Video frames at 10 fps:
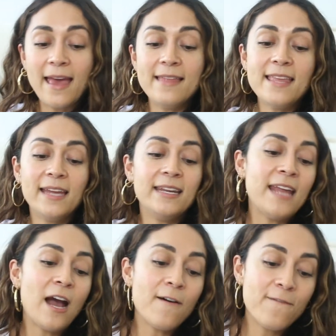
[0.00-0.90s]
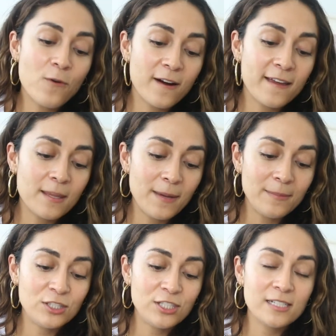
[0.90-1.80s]
And then now for the
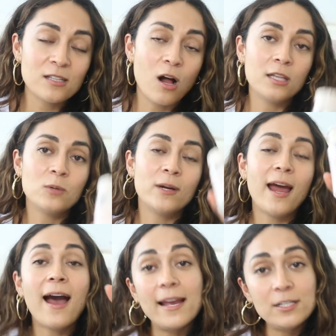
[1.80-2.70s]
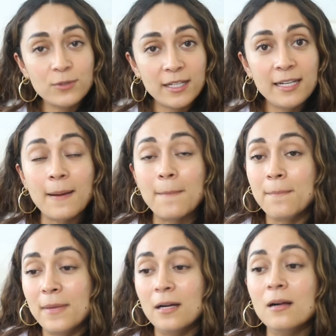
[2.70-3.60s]
Baby Cheeks All-in-One Hydrating
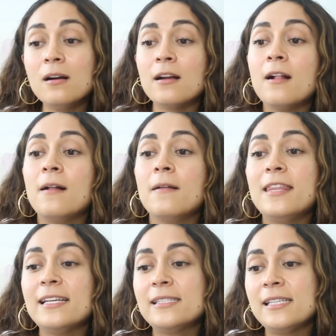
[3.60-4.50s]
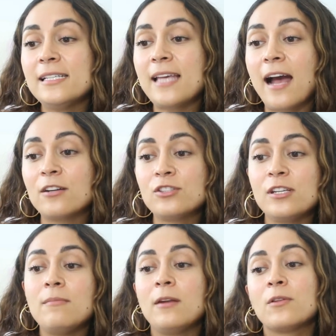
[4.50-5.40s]
Milk. This is
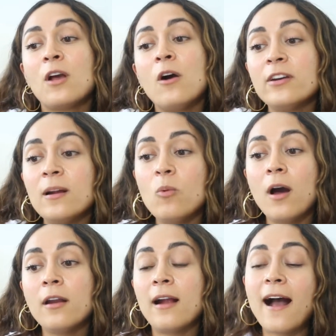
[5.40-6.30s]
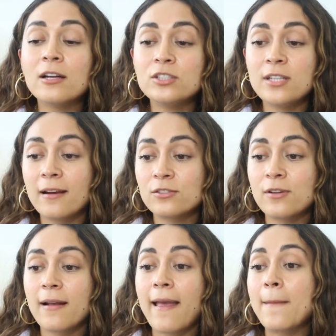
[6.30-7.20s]
actually made with coconut water, algae
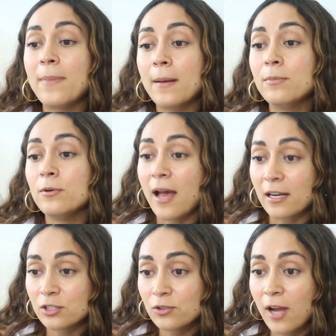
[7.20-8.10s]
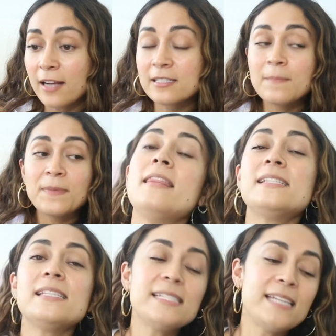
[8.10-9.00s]
extract, and bamboo extract.
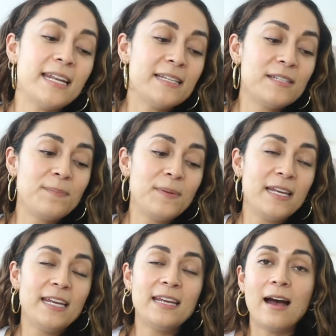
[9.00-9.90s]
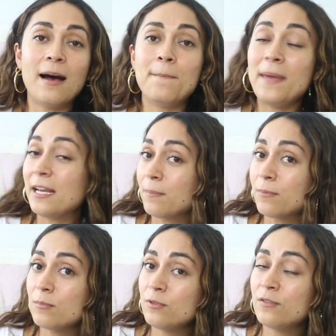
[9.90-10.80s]
This is intended to be a
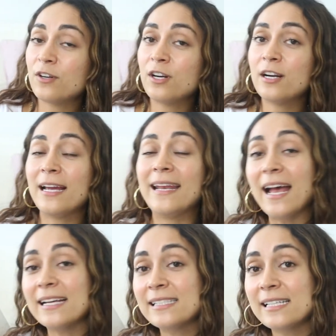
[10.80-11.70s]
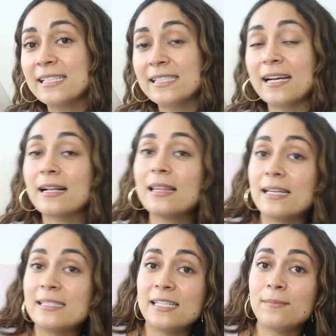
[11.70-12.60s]
makeup remover, an essence, a
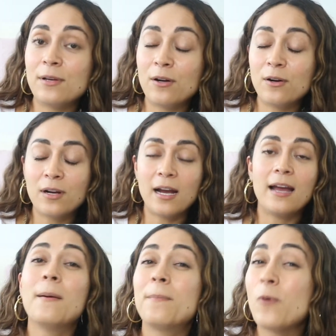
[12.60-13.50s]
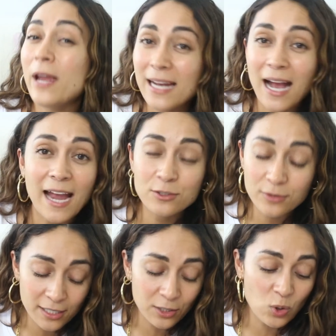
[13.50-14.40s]
cleansing milk, a way to
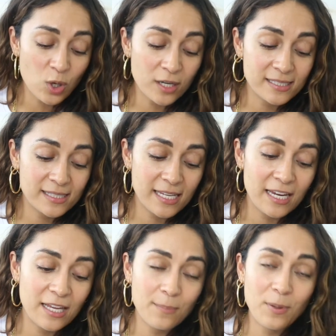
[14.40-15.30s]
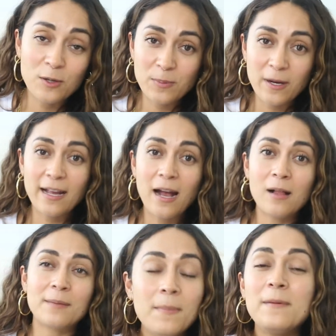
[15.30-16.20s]
hydrate your skin post breakout.
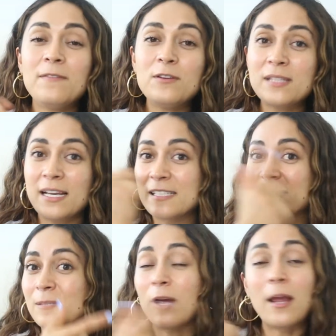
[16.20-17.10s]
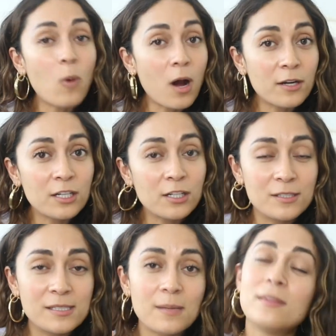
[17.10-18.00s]
Like maybe if you use like a spray water
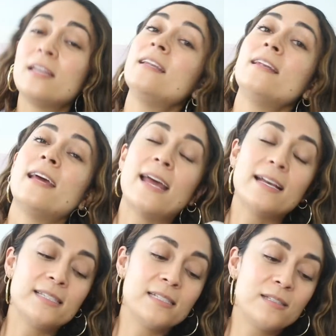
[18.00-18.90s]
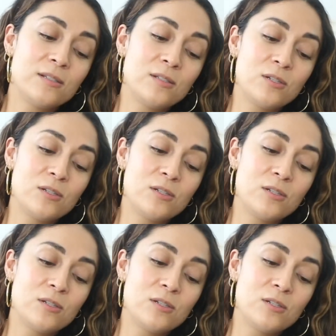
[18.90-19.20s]
or something, an essence